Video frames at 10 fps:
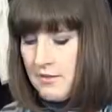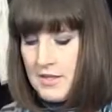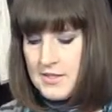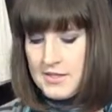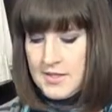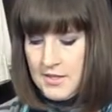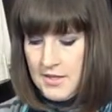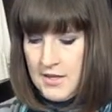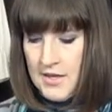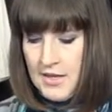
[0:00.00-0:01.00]
this
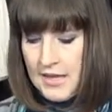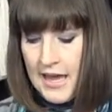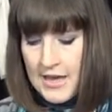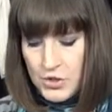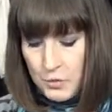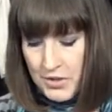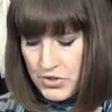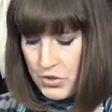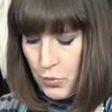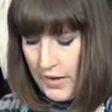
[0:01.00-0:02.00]
cashmere
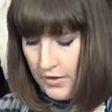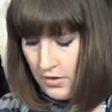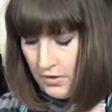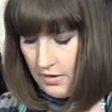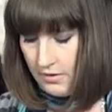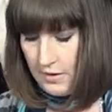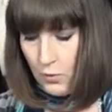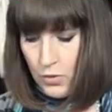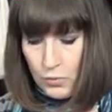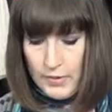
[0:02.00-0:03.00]
sweater that
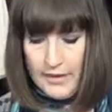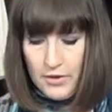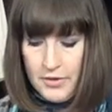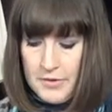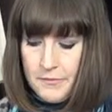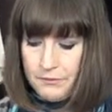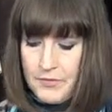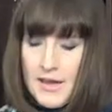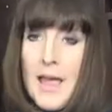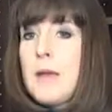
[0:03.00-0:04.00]
won't wrinkle,
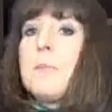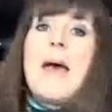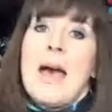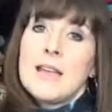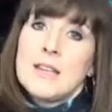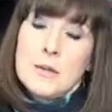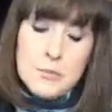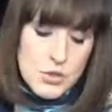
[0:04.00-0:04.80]
and pack it in